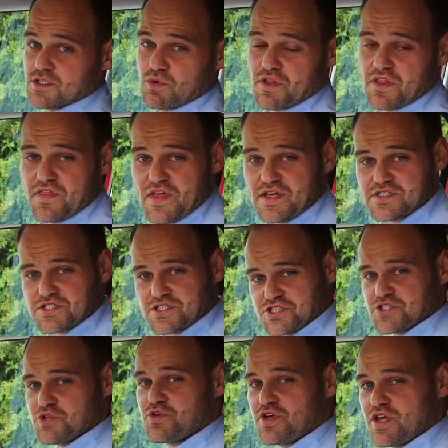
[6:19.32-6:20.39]
one of the things that
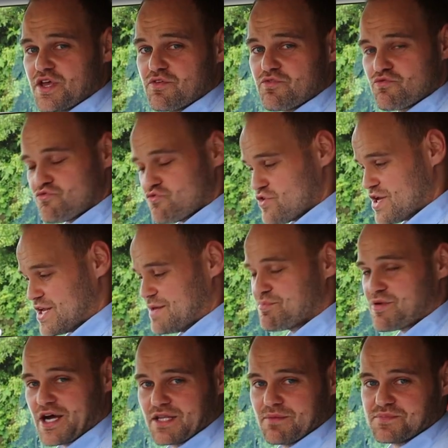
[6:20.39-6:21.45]
Suzuki really
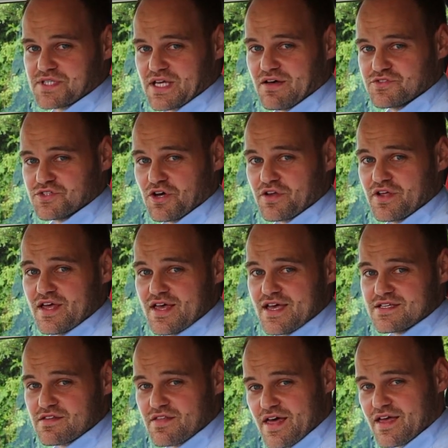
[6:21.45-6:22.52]
pride themselves on
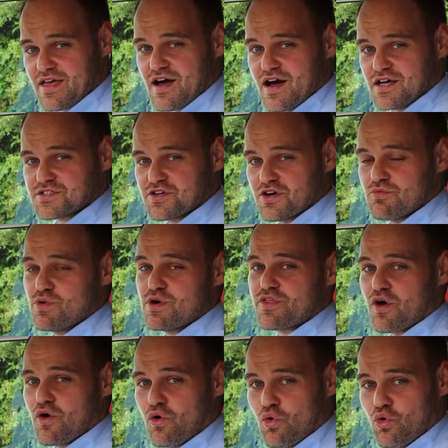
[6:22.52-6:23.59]
is that their cars come with
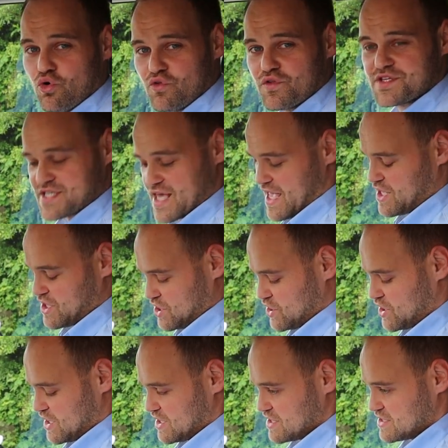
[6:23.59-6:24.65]
all the tech you
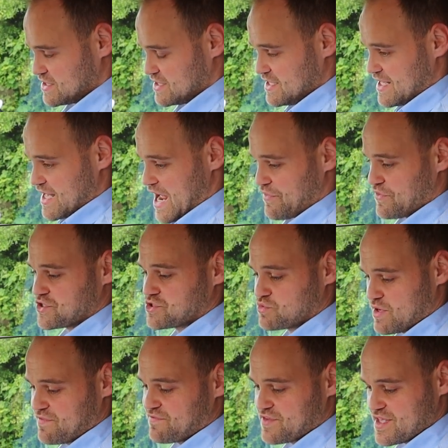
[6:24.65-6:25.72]
need, and the
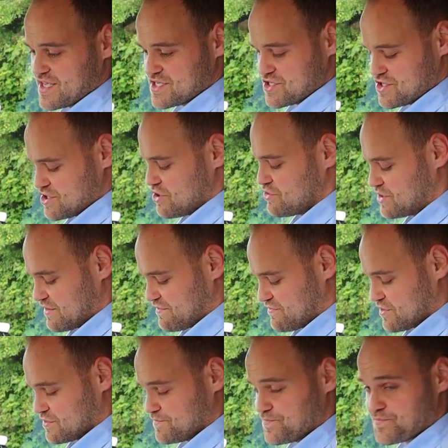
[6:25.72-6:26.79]
Swift is no
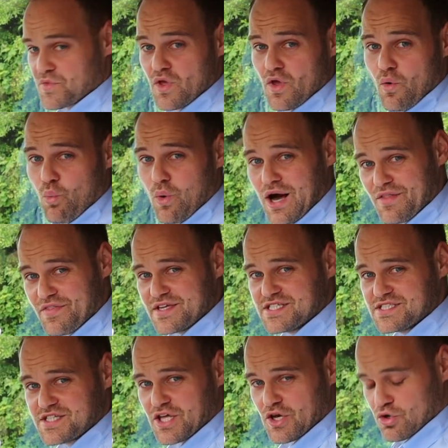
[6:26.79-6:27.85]
different. While this
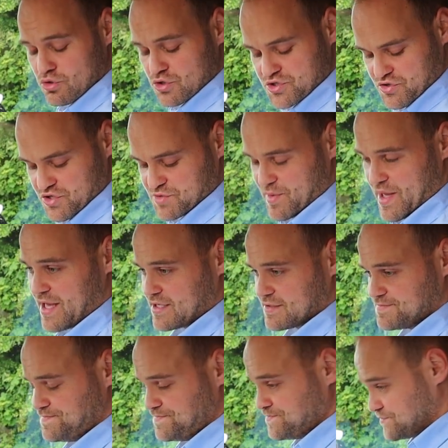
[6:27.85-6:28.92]
is the Ultra spec,
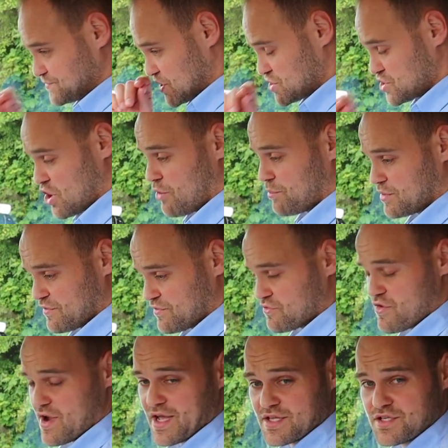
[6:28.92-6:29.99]
the top of the
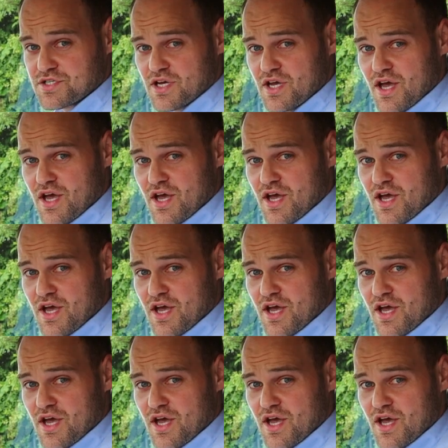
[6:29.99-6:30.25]
range,